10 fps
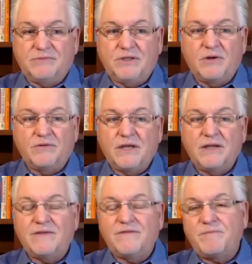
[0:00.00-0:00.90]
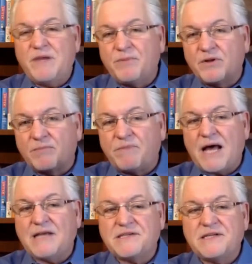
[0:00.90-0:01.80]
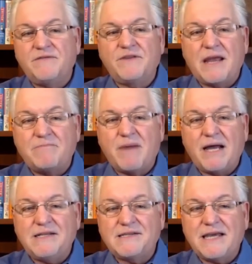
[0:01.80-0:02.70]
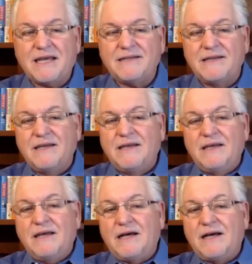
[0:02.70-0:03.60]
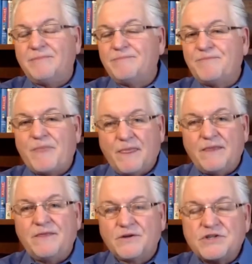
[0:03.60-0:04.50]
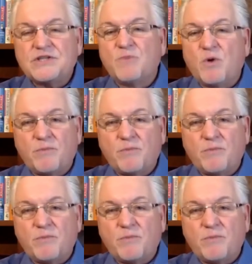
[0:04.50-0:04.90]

you know that if people are positive in that mindset um, there's just more